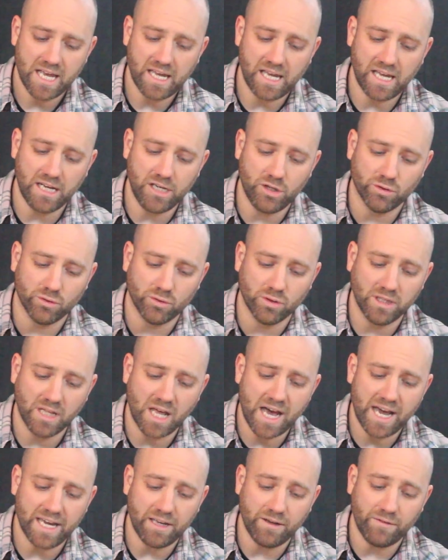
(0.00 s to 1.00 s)
and your
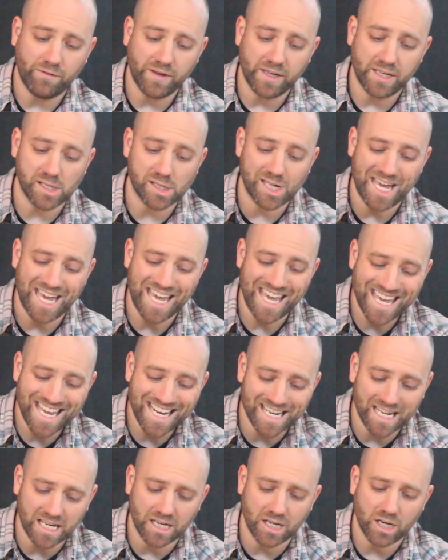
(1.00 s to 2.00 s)
life is
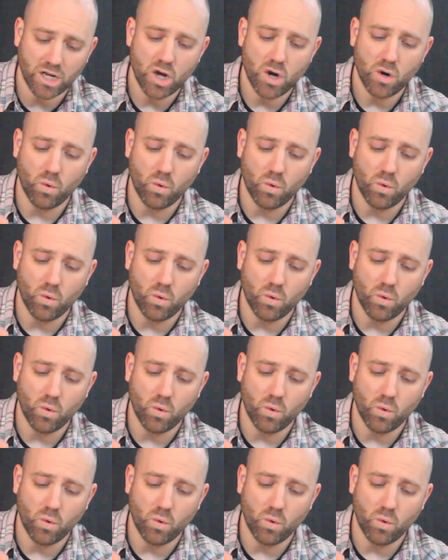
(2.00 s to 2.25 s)
hidden